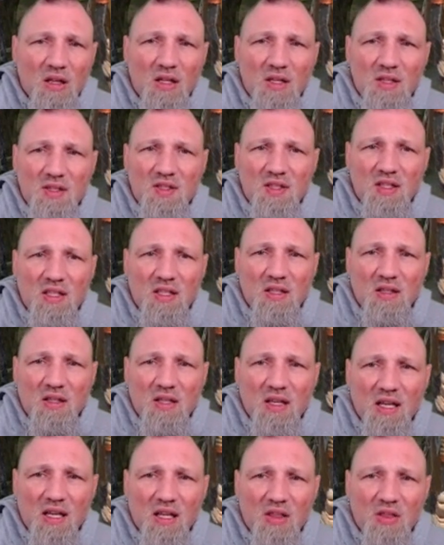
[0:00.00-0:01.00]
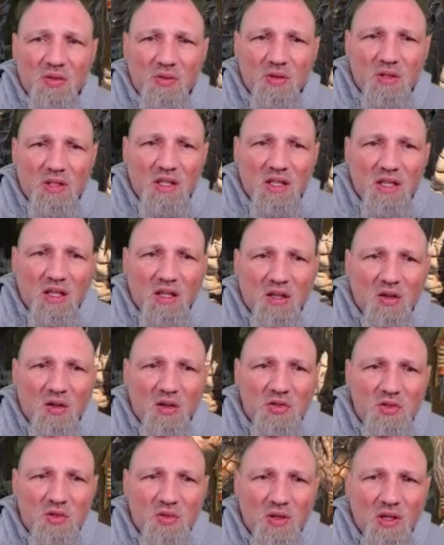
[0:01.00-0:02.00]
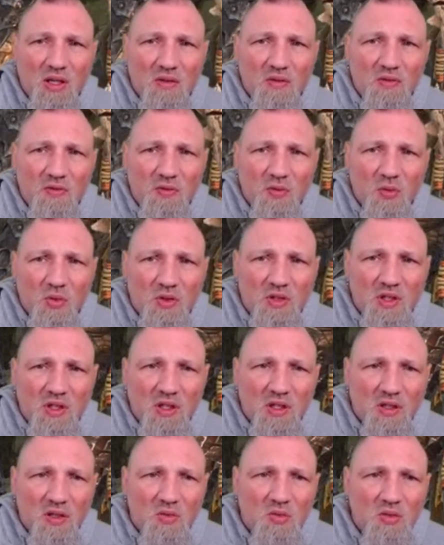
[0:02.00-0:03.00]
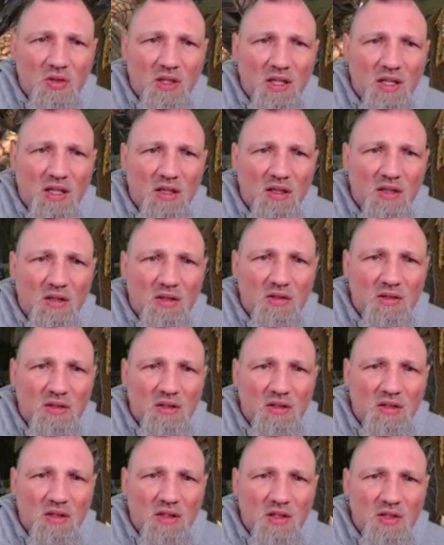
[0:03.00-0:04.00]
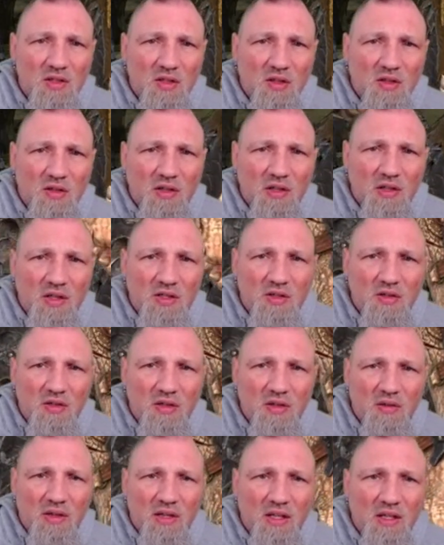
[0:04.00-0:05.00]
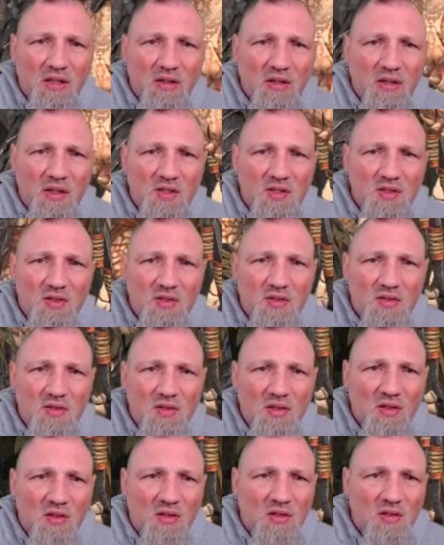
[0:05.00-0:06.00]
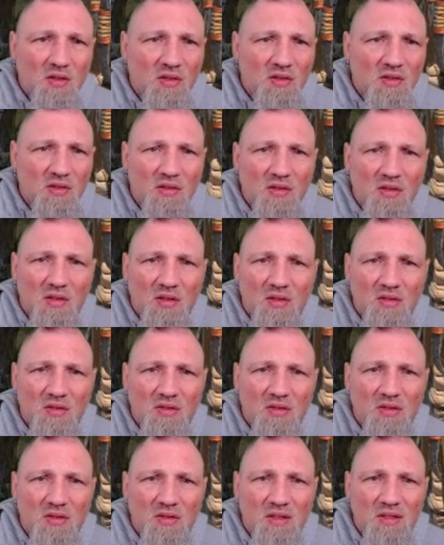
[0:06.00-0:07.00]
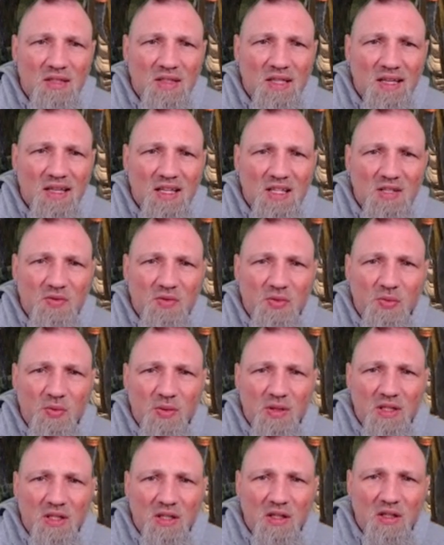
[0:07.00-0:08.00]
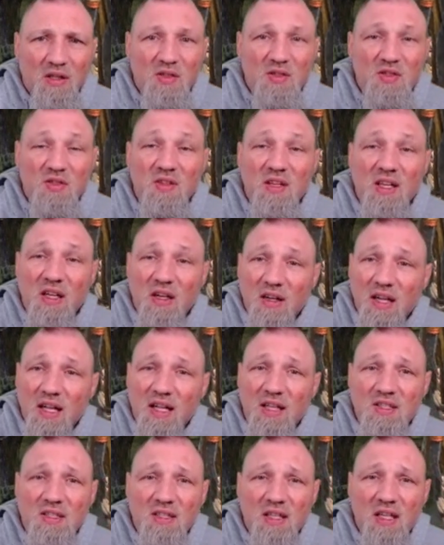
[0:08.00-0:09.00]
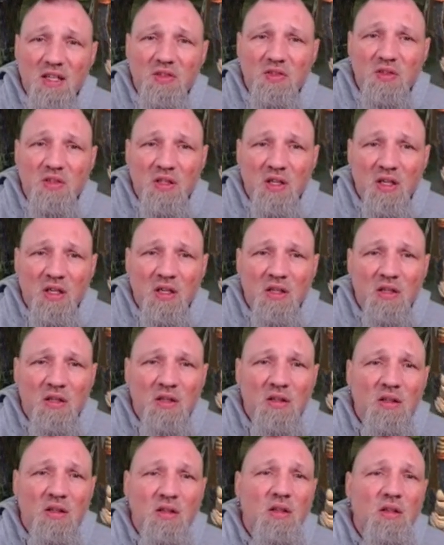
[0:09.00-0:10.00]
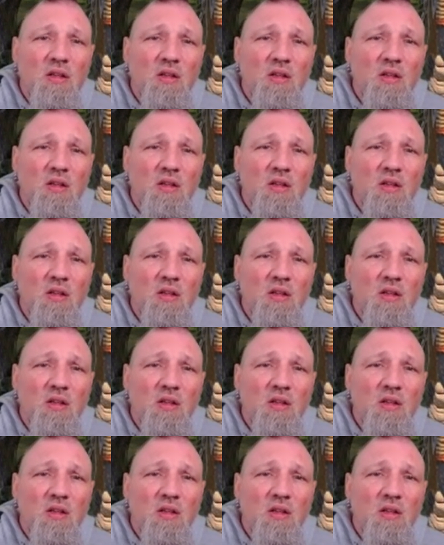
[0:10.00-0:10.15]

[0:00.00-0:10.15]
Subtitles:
Let's see, the A3 can go to a 4-turn cooldown. Does increase crit rate, increase on all allies for 3 turns, then grants an extra turn.